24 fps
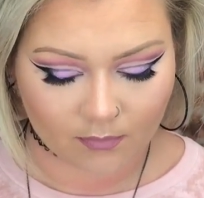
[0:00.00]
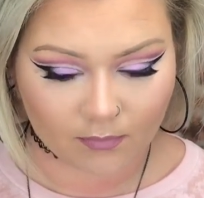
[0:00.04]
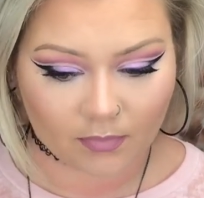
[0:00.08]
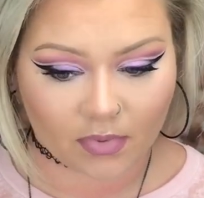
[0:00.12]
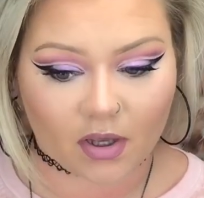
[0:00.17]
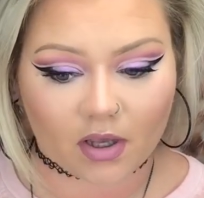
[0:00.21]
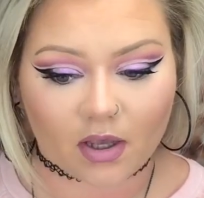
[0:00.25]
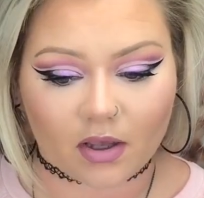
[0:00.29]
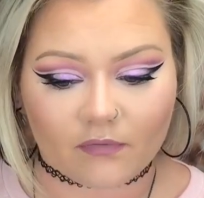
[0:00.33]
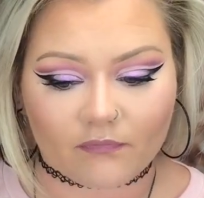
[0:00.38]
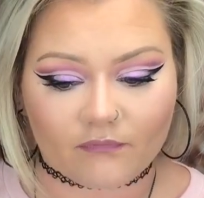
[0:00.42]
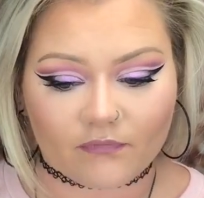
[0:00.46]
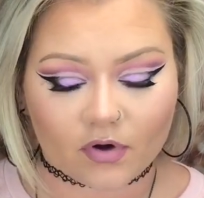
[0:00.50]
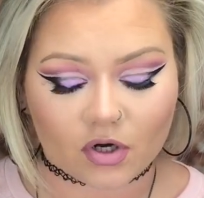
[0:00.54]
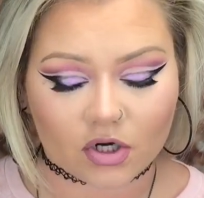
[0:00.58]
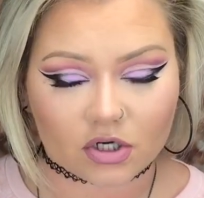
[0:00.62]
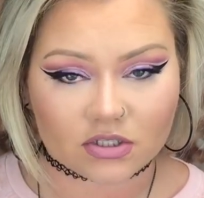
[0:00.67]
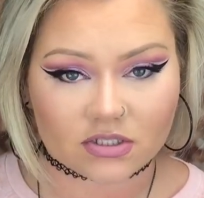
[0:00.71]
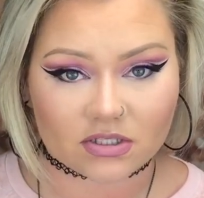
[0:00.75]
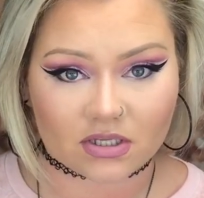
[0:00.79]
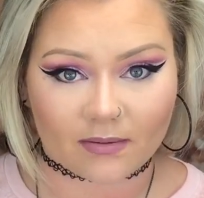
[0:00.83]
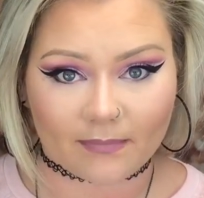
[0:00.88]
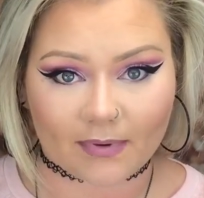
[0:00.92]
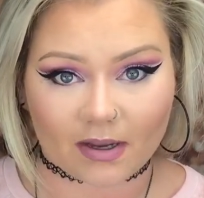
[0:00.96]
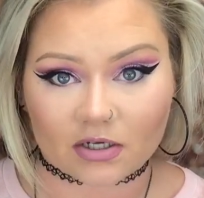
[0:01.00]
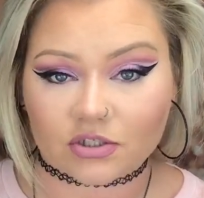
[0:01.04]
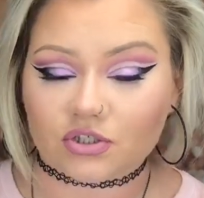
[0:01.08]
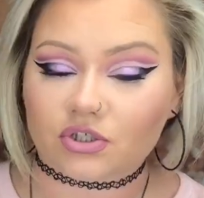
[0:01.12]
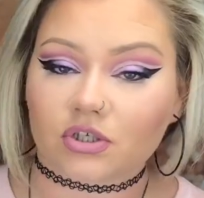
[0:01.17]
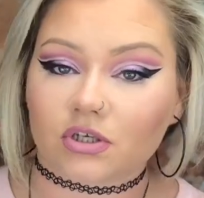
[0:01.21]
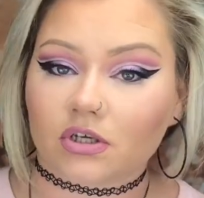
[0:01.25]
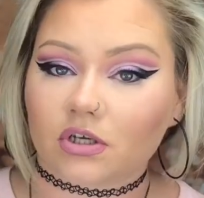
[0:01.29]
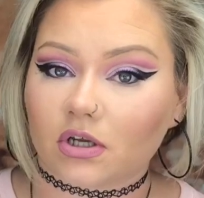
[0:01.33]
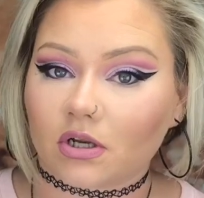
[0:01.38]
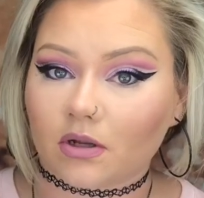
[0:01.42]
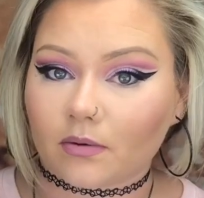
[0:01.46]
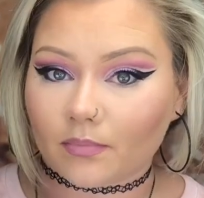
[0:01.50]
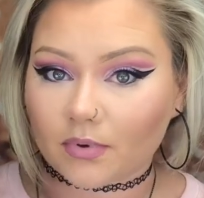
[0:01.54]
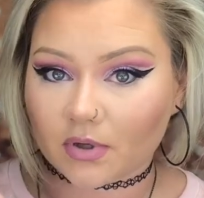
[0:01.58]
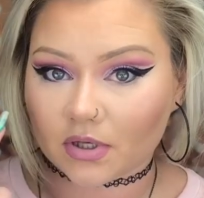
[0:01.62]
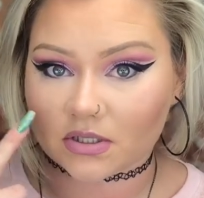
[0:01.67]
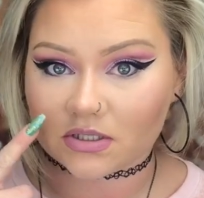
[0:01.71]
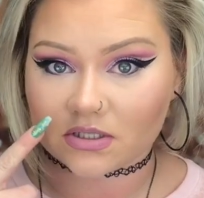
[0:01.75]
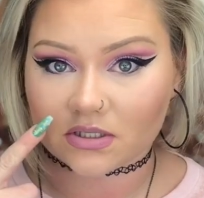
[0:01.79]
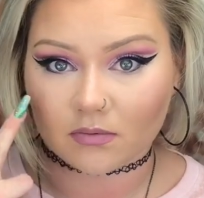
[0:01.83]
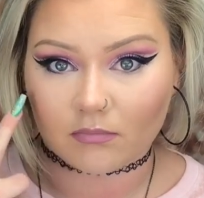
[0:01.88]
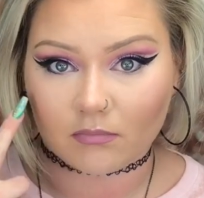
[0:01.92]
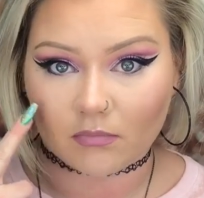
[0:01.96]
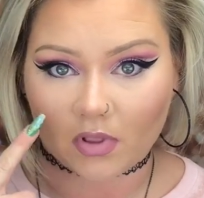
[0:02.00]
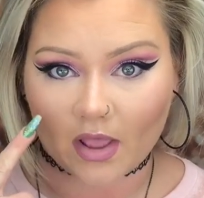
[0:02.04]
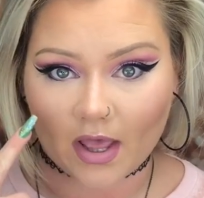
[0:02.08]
But first I'm actually going to put some